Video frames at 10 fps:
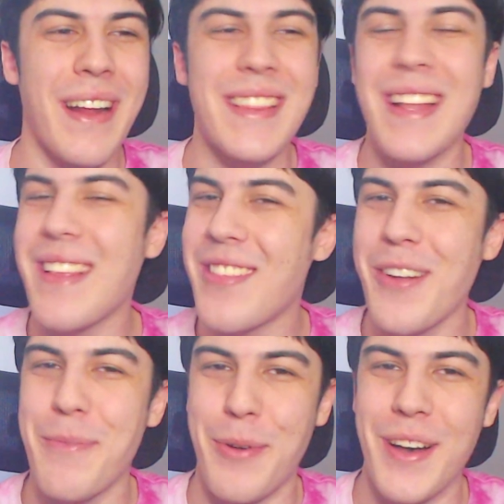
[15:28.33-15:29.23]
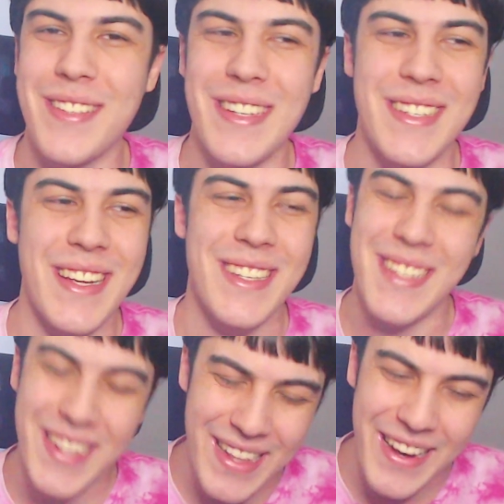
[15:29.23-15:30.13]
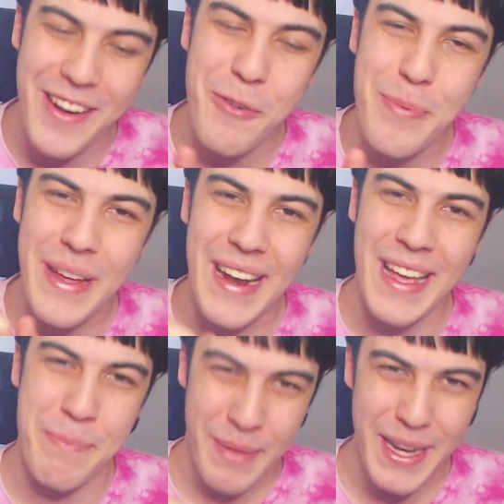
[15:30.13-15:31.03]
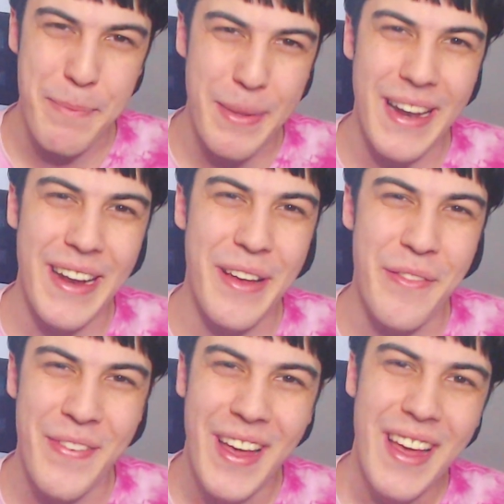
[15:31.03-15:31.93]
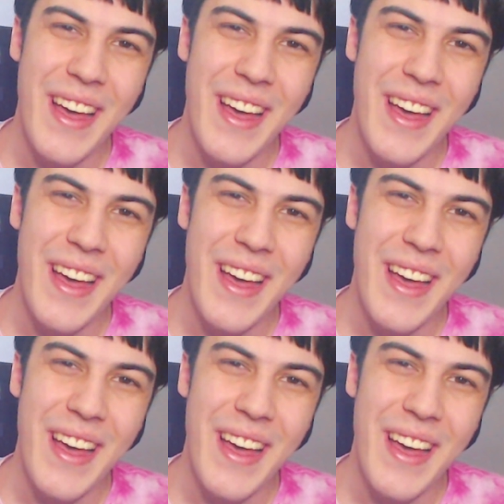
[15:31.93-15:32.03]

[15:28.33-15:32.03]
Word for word: Like, that's the sort of person she is. She's a little bit, like, manipulative.